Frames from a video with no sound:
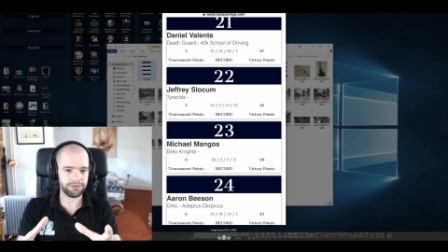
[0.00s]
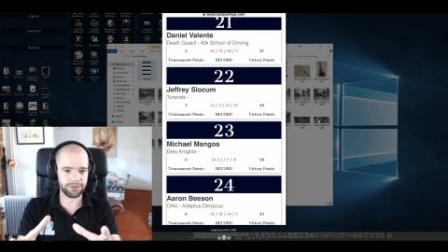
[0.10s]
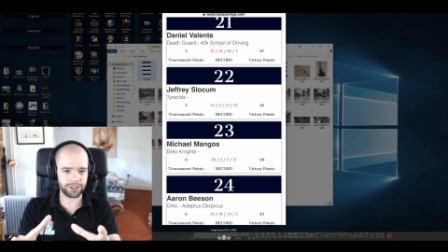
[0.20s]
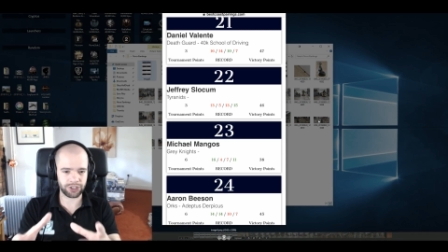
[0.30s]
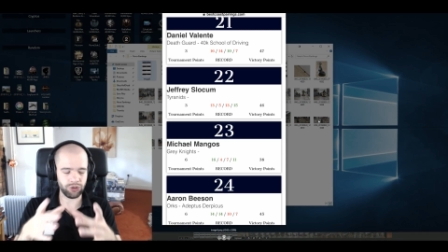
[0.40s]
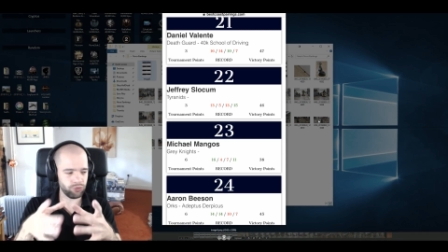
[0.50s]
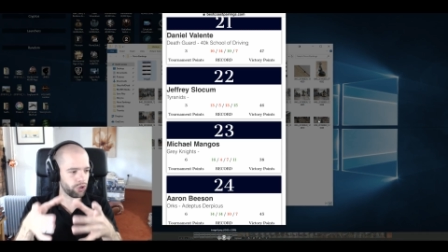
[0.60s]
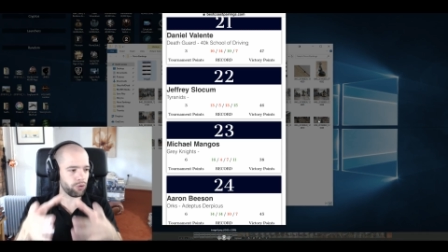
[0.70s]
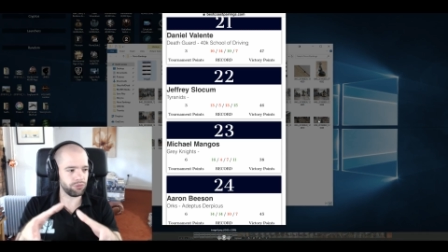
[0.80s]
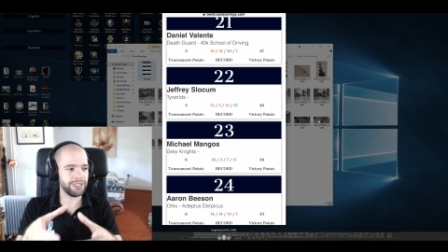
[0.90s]
Like, you
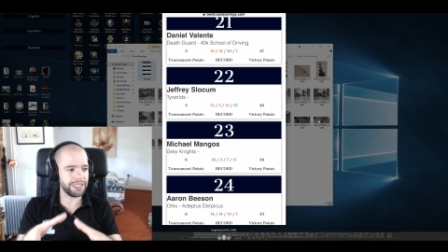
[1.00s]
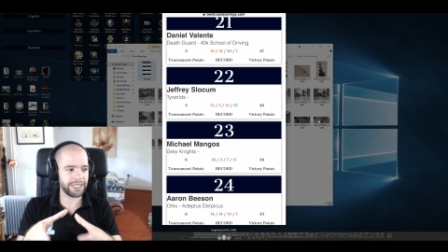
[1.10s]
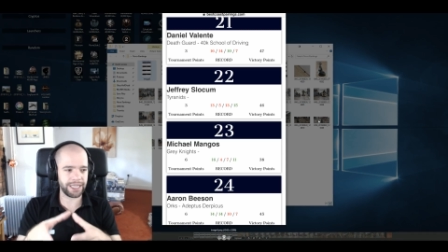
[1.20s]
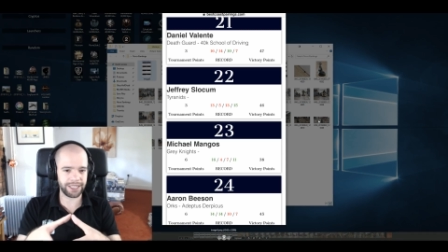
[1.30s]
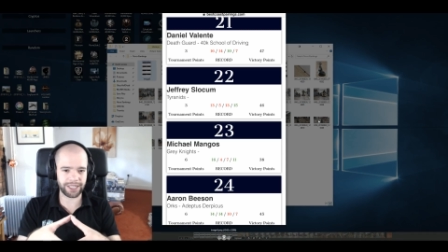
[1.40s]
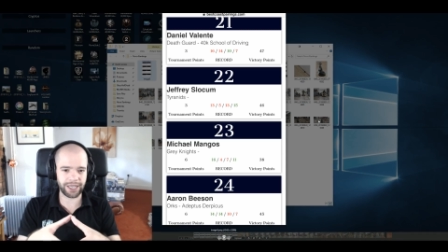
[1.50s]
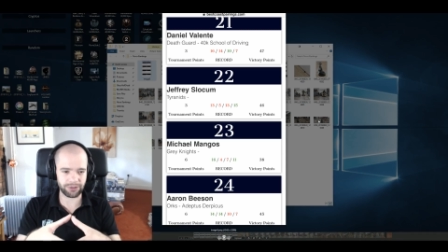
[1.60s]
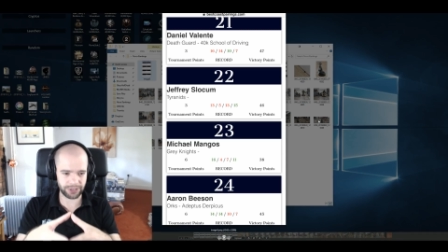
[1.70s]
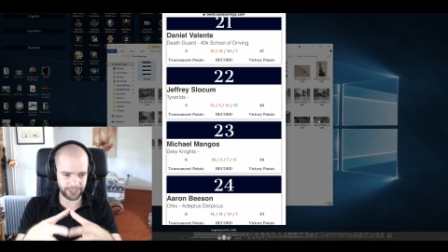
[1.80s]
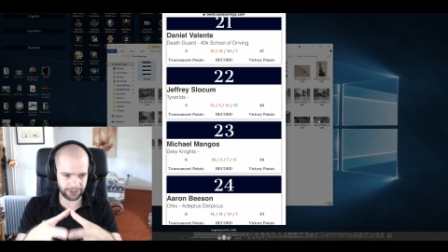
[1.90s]
don't need anything
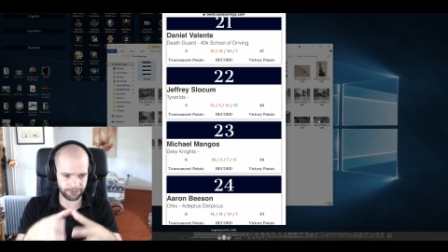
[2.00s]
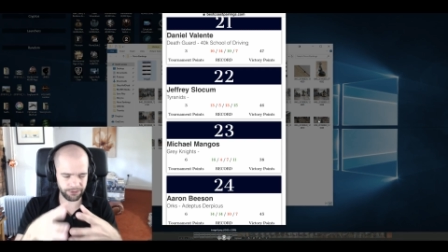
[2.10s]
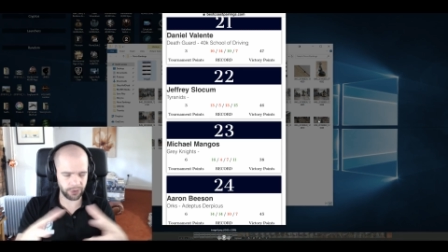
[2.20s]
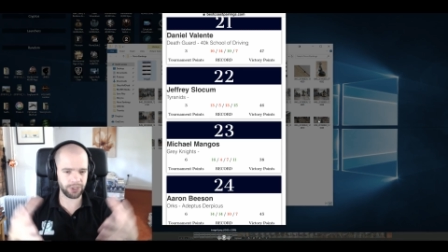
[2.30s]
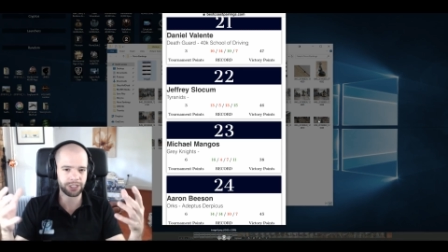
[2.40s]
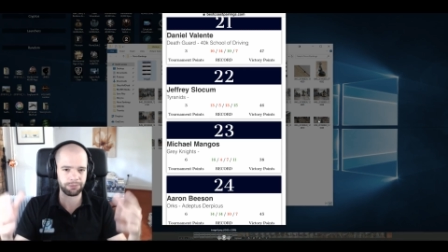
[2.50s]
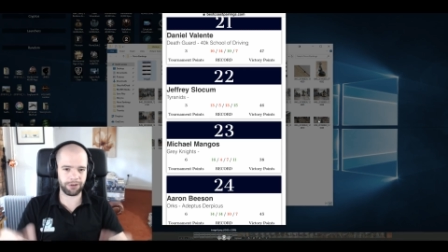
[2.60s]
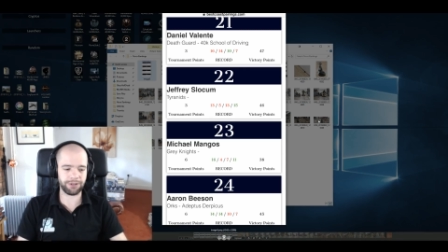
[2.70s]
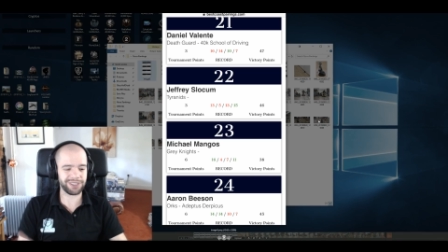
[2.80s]
else to get the full experience.